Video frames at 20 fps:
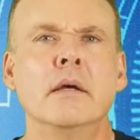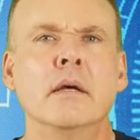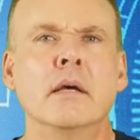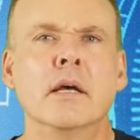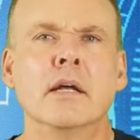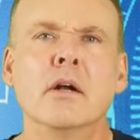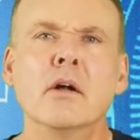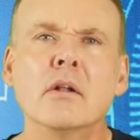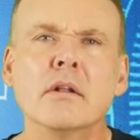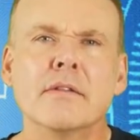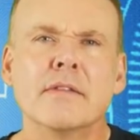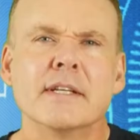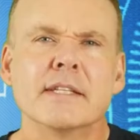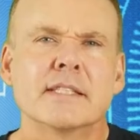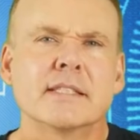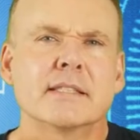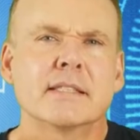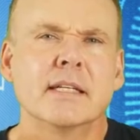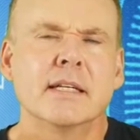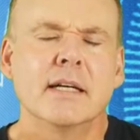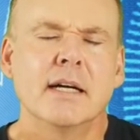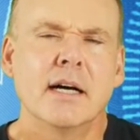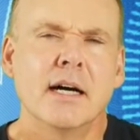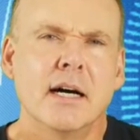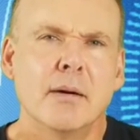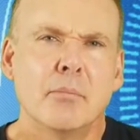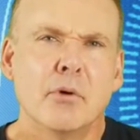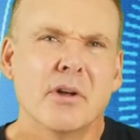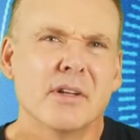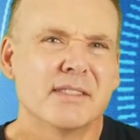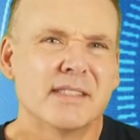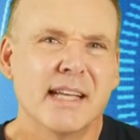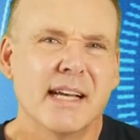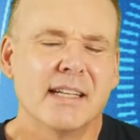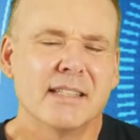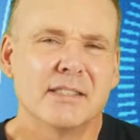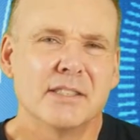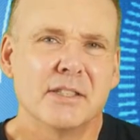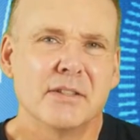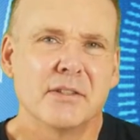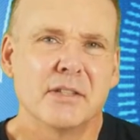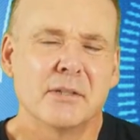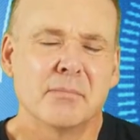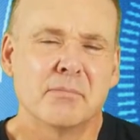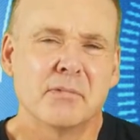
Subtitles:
And all of this boils down to